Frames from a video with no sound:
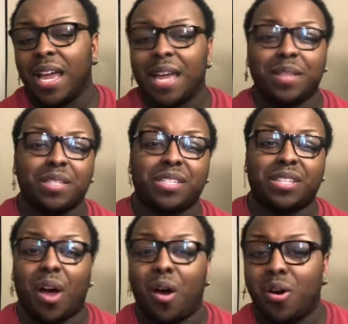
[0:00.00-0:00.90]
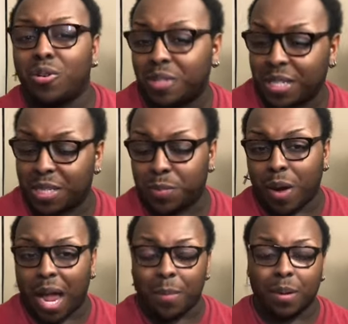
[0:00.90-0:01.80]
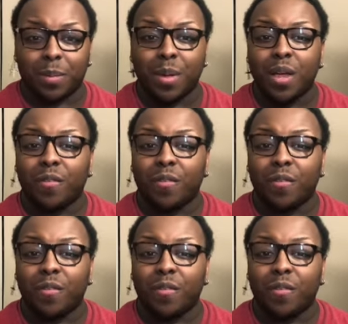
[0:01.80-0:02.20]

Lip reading: And this is the hostess problem